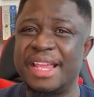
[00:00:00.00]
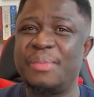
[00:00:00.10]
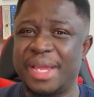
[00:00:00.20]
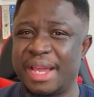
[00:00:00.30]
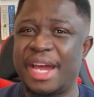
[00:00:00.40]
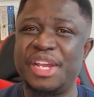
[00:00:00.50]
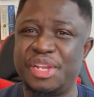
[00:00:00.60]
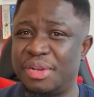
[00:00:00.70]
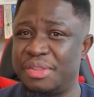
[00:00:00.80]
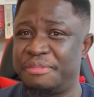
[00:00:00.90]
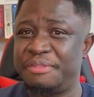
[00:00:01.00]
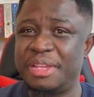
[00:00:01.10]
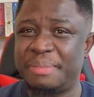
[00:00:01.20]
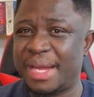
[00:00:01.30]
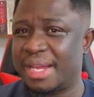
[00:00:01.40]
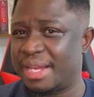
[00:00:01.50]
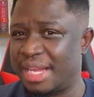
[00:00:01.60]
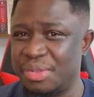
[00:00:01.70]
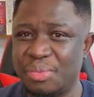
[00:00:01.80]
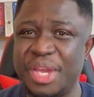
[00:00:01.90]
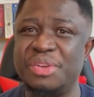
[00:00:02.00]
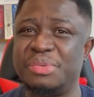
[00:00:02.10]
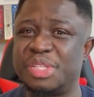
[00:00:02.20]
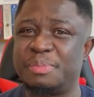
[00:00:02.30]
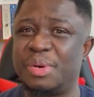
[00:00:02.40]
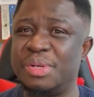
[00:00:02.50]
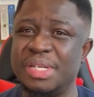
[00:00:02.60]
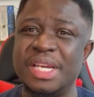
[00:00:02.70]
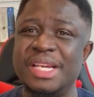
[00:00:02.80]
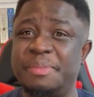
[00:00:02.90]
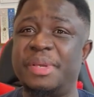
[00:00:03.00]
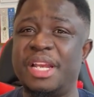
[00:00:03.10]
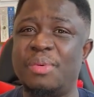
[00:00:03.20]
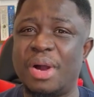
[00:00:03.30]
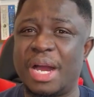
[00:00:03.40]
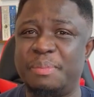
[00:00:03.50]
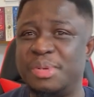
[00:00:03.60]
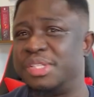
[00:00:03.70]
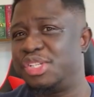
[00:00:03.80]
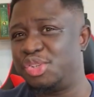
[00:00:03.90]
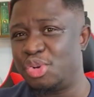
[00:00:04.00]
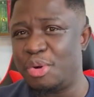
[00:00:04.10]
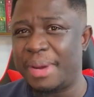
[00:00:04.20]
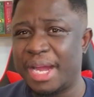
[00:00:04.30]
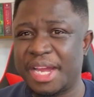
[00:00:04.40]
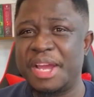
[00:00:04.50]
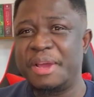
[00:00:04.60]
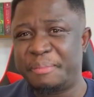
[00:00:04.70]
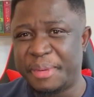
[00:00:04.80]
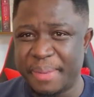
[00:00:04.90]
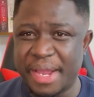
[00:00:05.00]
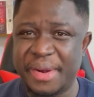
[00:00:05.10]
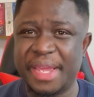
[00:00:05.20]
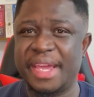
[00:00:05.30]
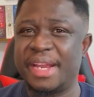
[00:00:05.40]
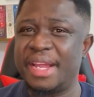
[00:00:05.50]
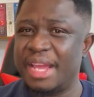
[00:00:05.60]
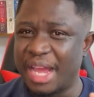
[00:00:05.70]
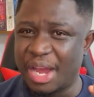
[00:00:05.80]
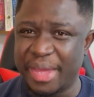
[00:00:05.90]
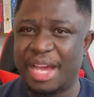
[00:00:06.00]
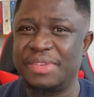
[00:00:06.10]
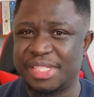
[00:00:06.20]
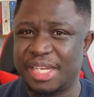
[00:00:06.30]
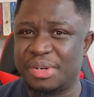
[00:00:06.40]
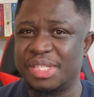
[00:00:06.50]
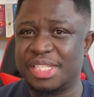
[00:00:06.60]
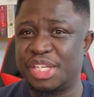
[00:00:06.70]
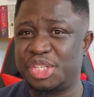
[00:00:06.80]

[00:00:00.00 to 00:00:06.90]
and then we guide you on the feedback and the way you respond. Typically what happens is you go back, prepare again, and we have a second